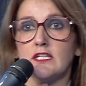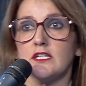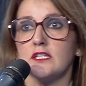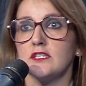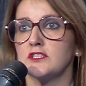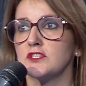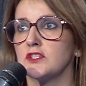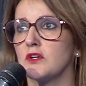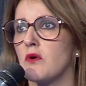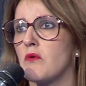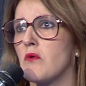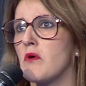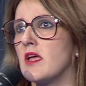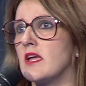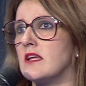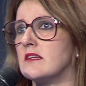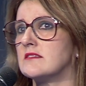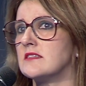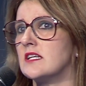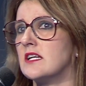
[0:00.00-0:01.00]
So
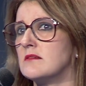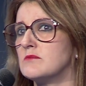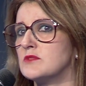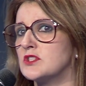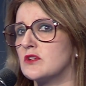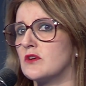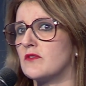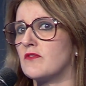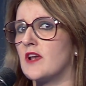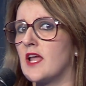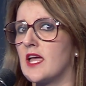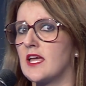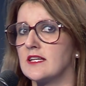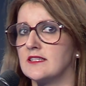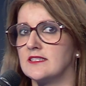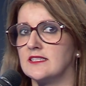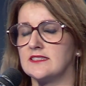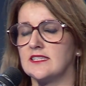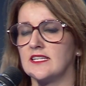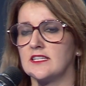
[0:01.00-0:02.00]
in terms of like
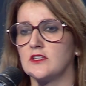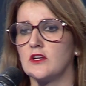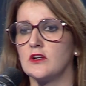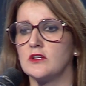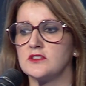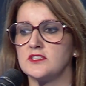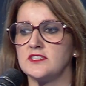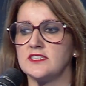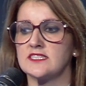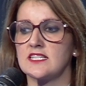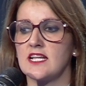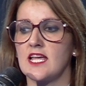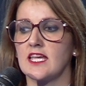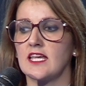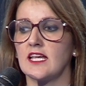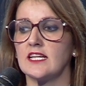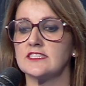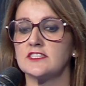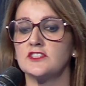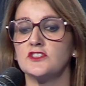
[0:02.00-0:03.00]
the technology,
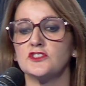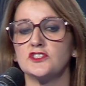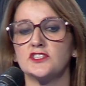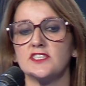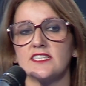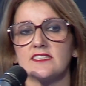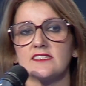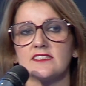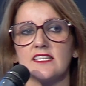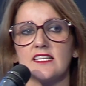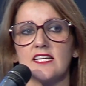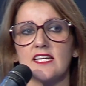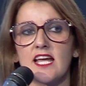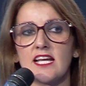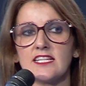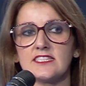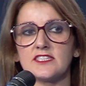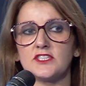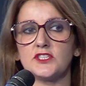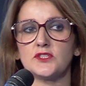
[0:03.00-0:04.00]
it's not just a
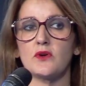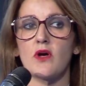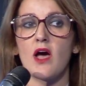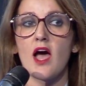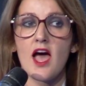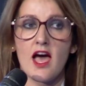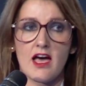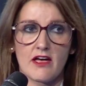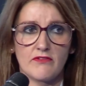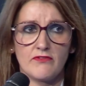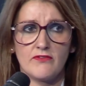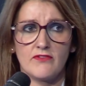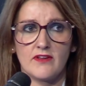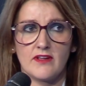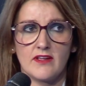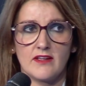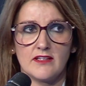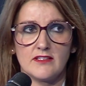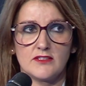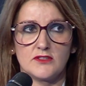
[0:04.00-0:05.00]
nice to have
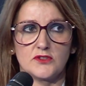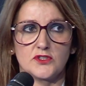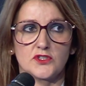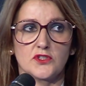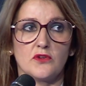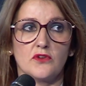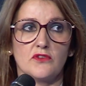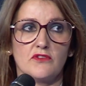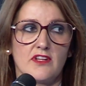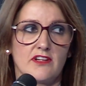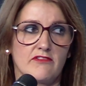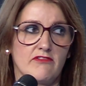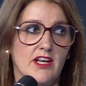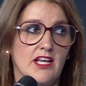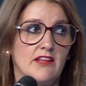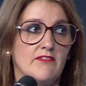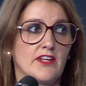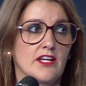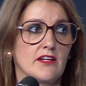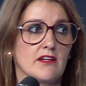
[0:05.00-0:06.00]
to show the
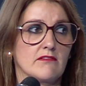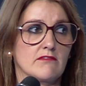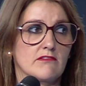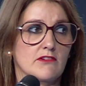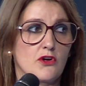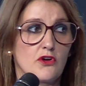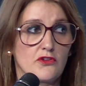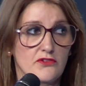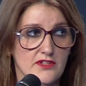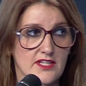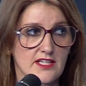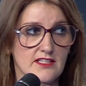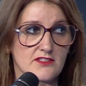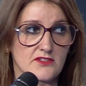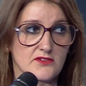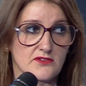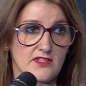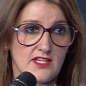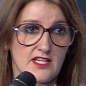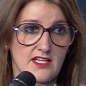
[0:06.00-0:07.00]
relevant content to
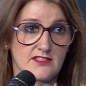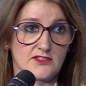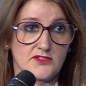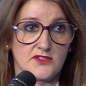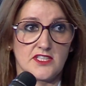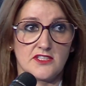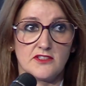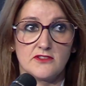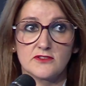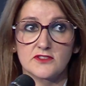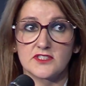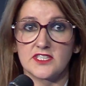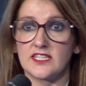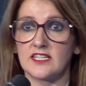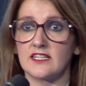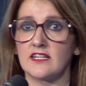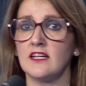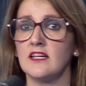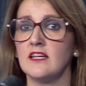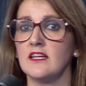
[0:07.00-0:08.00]
the
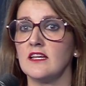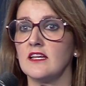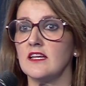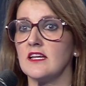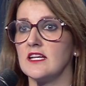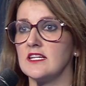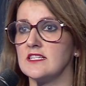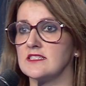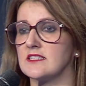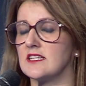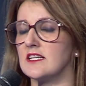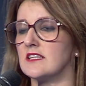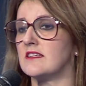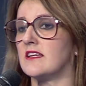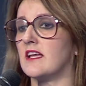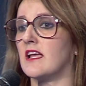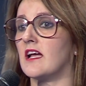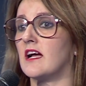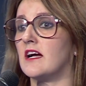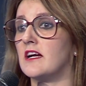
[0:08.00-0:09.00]
user, is that
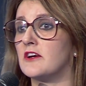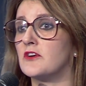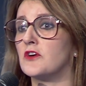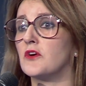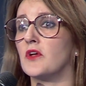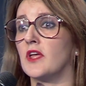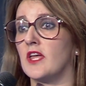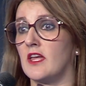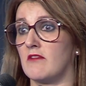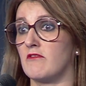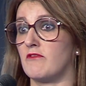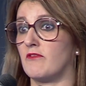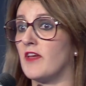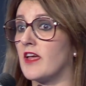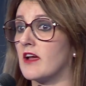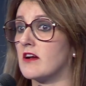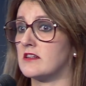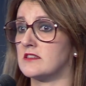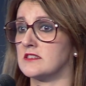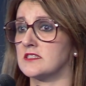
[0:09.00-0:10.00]
the ROE
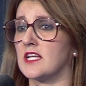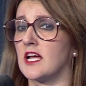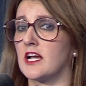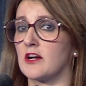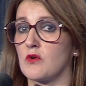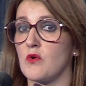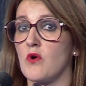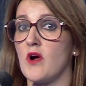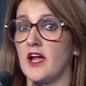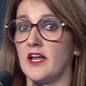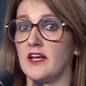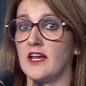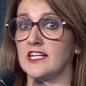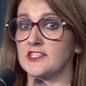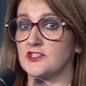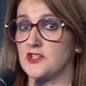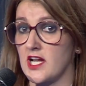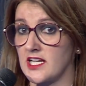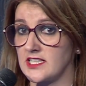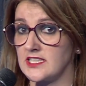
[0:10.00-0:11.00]
figures are quite
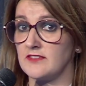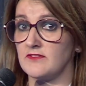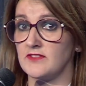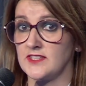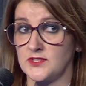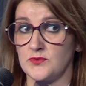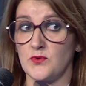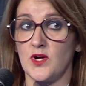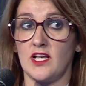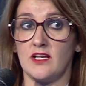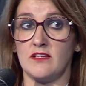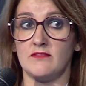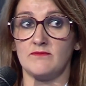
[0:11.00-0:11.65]
attractive as well.